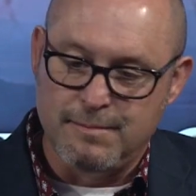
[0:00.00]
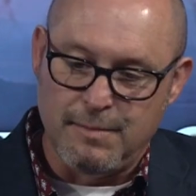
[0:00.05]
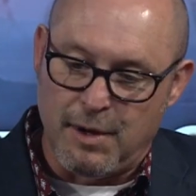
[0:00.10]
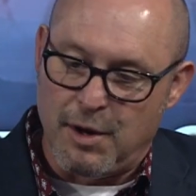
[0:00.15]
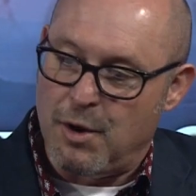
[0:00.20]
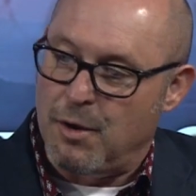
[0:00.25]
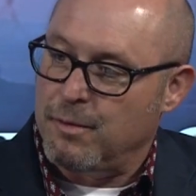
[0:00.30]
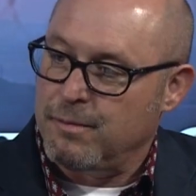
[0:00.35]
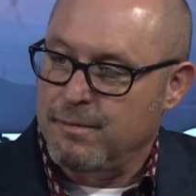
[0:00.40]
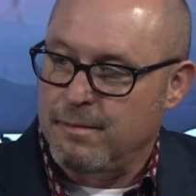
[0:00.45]

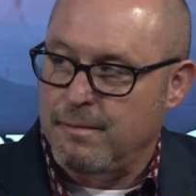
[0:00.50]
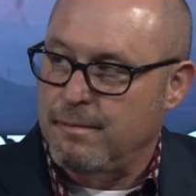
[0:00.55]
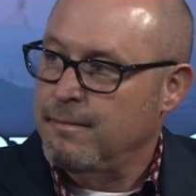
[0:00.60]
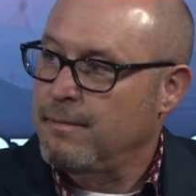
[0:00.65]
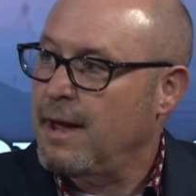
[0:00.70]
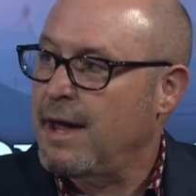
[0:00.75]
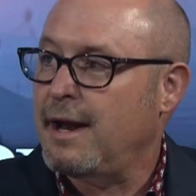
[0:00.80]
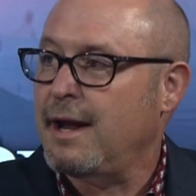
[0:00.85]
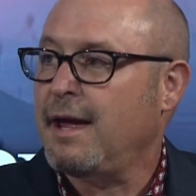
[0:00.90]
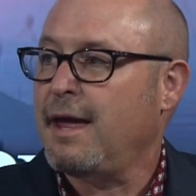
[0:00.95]
You know,
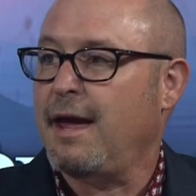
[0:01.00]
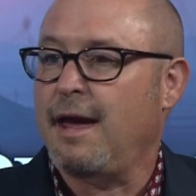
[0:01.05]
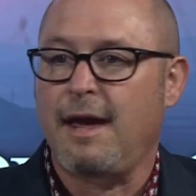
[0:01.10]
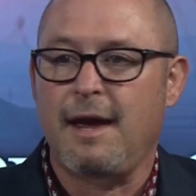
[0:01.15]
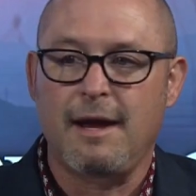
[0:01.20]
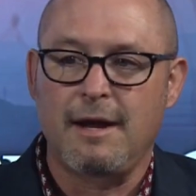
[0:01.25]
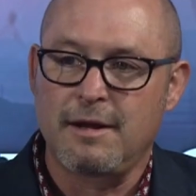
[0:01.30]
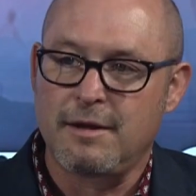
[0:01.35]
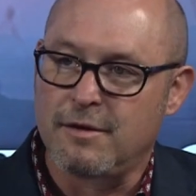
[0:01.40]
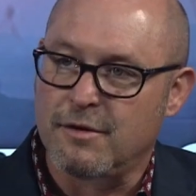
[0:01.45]

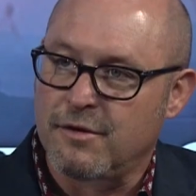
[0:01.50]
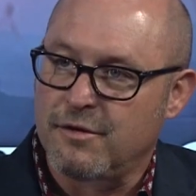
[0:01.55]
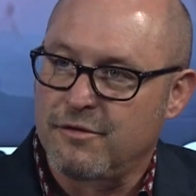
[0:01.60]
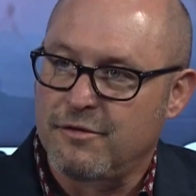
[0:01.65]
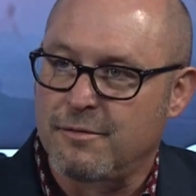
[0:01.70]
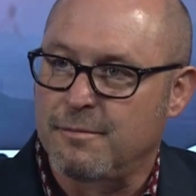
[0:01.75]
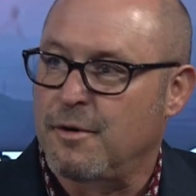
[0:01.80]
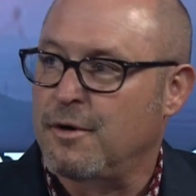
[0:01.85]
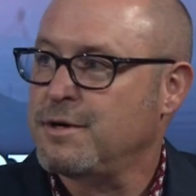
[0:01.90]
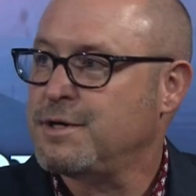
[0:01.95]
Medicaid,
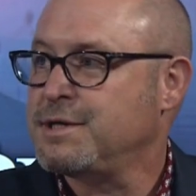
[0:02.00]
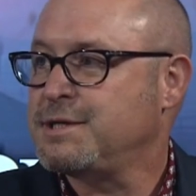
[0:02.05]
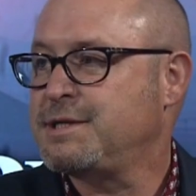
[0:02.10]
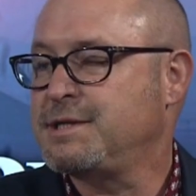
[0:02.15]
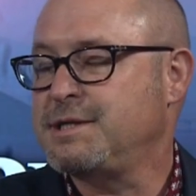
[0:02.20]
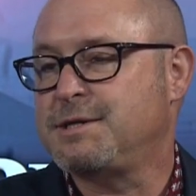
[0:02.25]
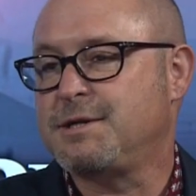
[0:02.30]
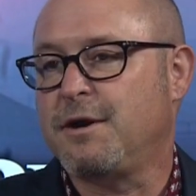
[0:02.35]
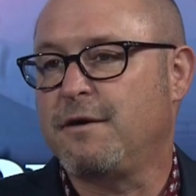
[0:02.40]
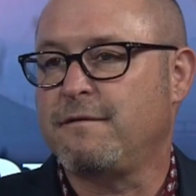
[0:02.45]
there's
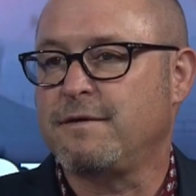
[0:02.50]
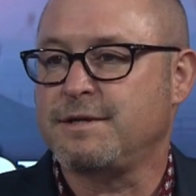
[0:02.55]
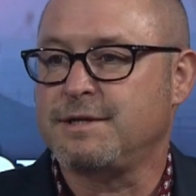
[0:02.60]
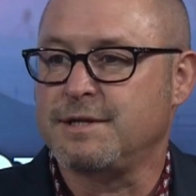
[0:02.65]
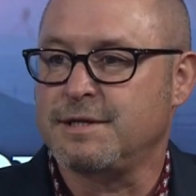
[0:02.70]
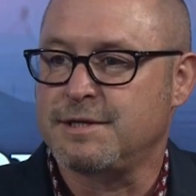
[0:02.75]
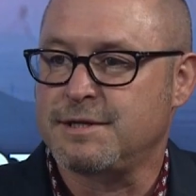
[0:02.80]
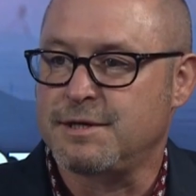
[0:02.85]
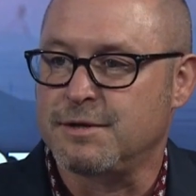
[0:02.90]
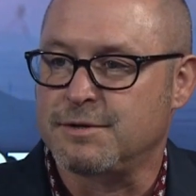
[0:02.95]
emergency
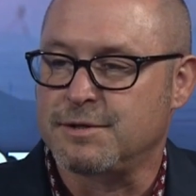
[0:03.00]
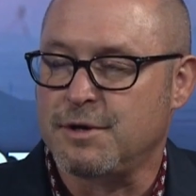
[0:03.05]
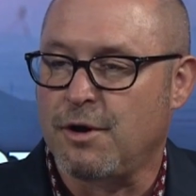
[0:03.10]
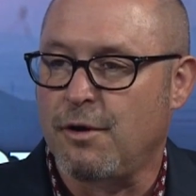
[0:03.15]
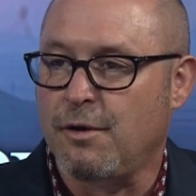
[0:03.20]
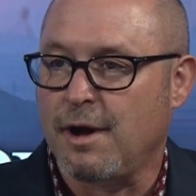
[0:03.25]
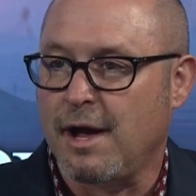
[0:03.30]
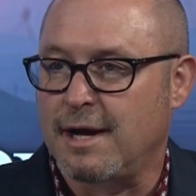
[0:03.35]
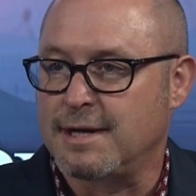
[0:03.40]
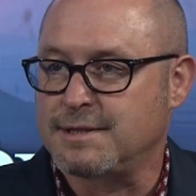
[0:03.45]
services, there's
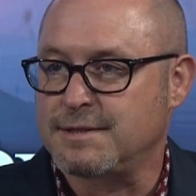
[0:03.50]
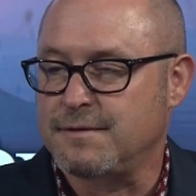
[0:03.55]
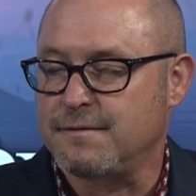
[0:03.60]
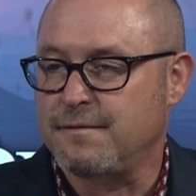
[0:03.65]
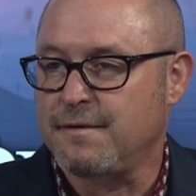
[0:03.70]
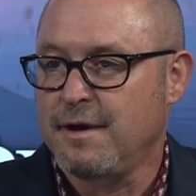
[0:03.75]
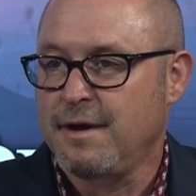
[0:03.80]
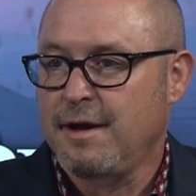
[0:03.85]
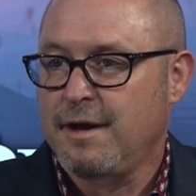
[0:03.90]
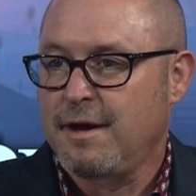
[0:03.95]
all kinds
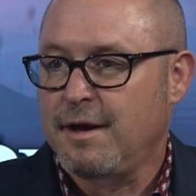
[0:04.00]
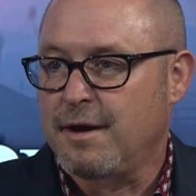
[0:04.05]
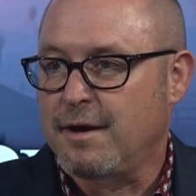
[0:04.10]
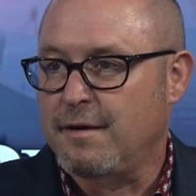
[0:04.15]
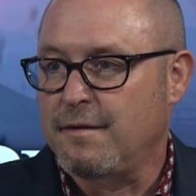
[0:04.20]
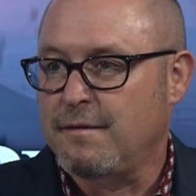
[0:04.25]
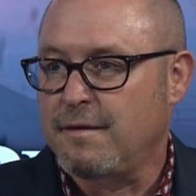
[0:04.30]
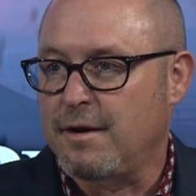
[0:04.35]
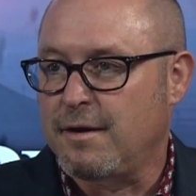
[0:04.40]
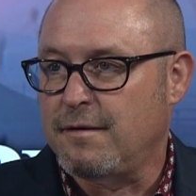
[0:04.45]

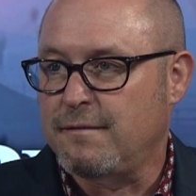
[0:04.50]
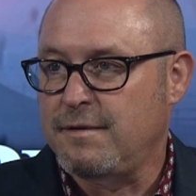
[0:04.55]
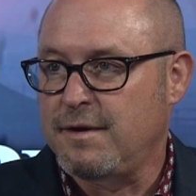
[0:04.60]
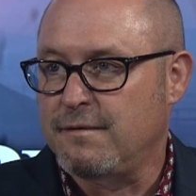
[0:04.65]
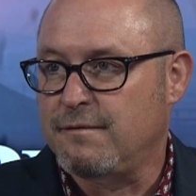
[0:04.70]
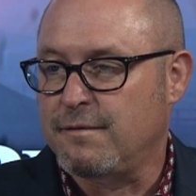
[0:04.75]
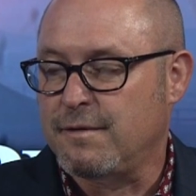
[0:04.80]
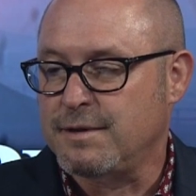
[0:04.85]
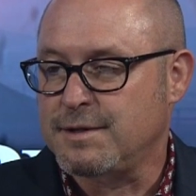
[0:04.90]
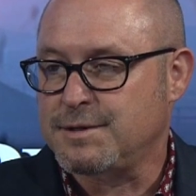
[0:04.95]
of
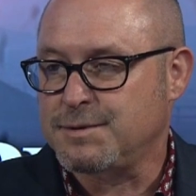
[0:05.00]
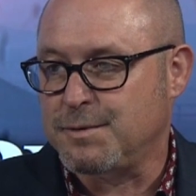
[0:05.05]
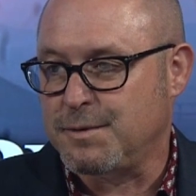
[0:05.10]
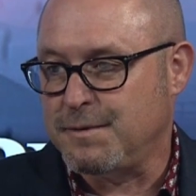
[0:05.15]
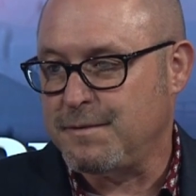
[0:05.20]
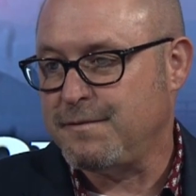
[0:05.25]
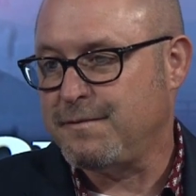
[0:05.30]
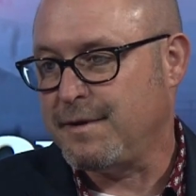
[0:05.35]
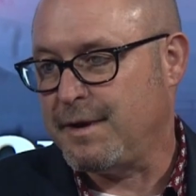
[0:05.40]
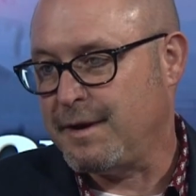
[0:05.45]
different
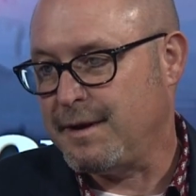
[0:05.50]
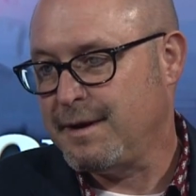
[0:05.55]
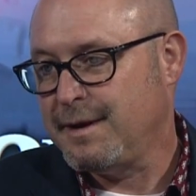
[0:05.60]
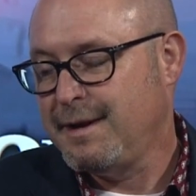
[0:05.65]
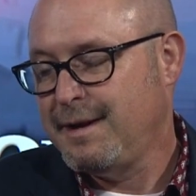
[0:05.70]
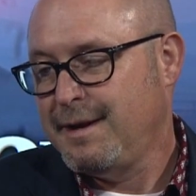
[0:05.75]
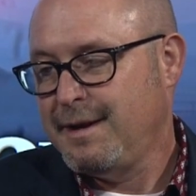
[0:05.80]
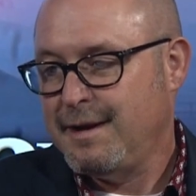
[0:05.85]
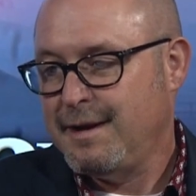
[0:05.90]
sort of